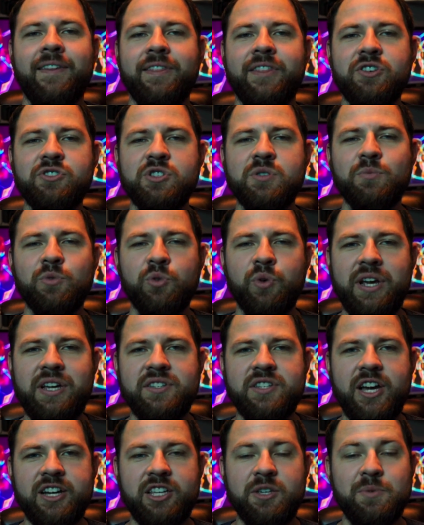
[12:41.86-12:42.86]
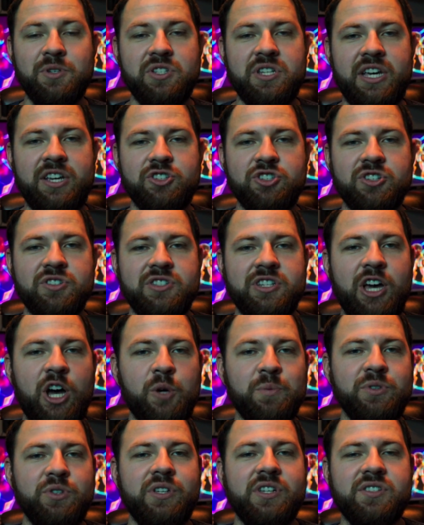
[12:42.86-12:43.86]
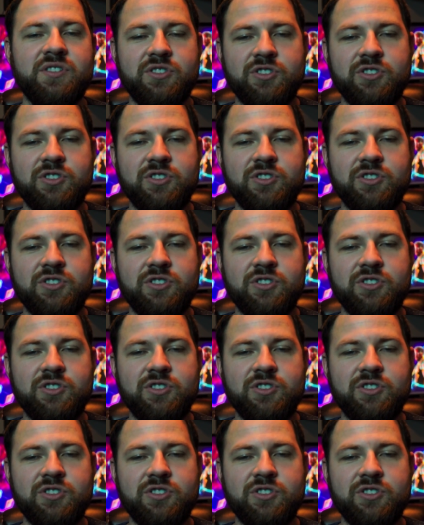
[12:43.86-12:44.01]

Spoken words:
There's some great documentation to help you get